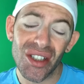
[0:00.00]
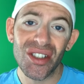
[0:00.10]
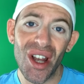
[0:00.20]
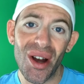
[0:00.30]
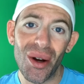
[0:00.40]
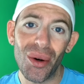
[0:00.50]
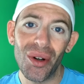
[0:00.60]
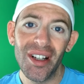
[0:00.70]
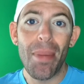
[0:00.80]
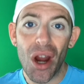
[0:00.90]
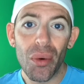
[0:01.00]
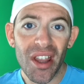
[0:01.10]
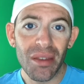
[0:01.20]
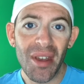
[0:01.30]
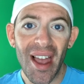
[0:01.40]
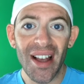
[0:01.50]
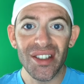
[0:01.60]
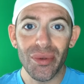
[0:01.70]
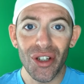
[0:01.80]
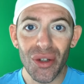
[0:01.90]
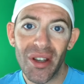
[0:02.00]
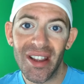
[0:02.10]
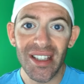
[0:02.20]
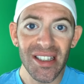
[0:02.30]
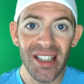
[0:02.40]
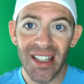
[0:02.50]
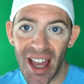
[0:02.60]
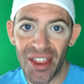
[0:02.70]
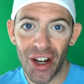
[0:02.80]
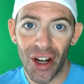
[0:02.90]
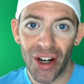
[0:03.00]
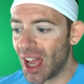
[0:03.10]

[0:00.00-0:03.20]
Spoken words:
so bear with me as we're doing this together.